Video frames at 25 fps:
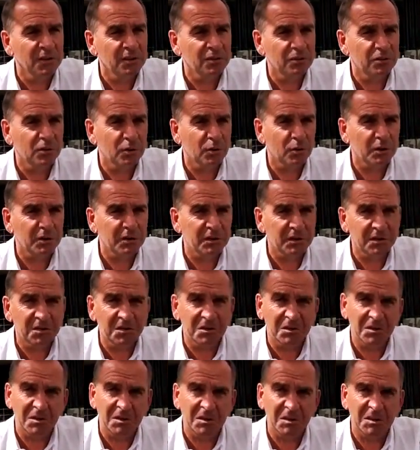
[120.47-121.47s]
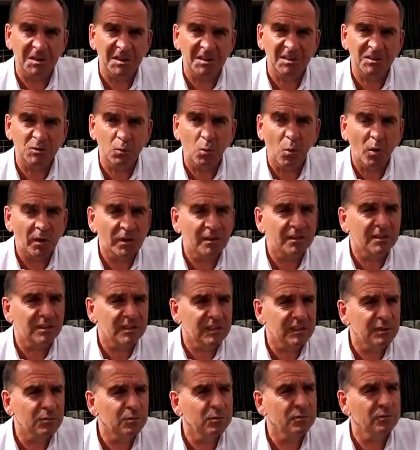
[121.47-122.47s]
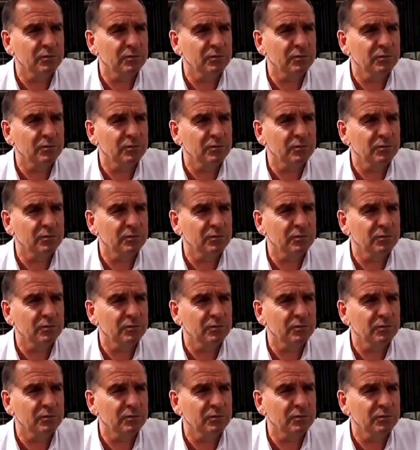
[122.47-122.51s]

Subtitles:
So I think it's one team